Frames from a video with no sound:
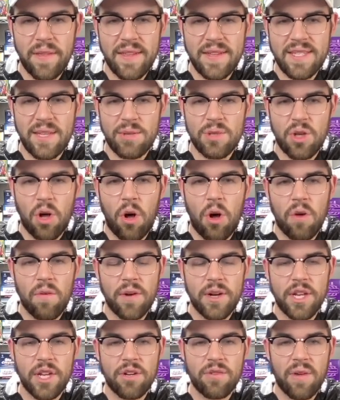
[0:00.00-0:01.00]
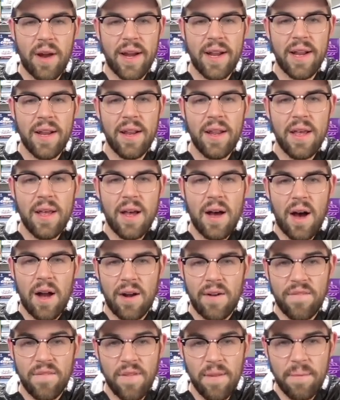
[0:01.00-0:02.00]
of these that was already graded on
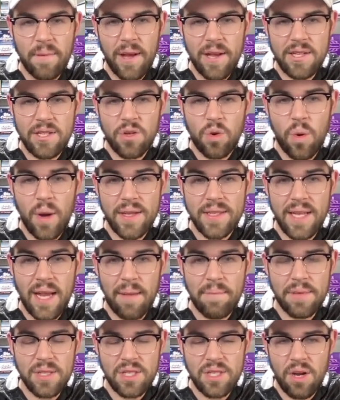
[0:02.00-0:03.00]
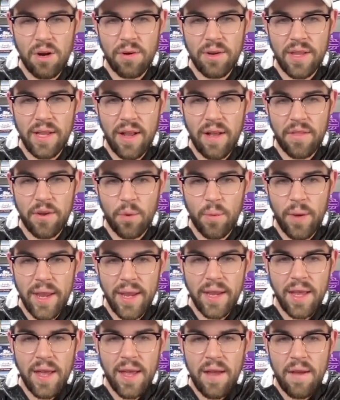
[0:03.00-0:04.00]
our Flipcast Quest episode the other
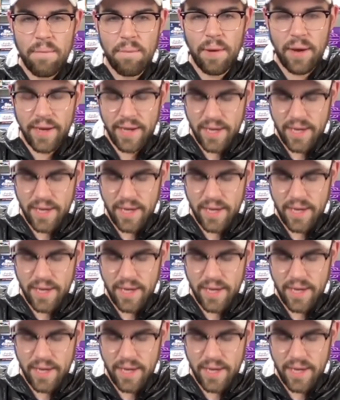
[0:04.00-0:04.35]
week, but